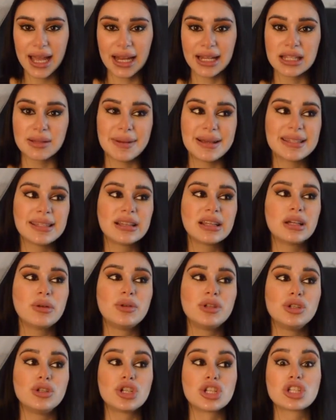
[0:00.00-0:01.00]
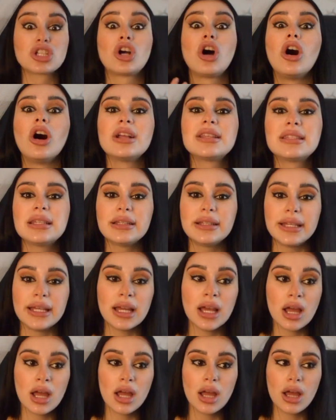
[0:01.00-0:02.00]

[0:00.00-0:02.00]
and it's basically when you're just constantly,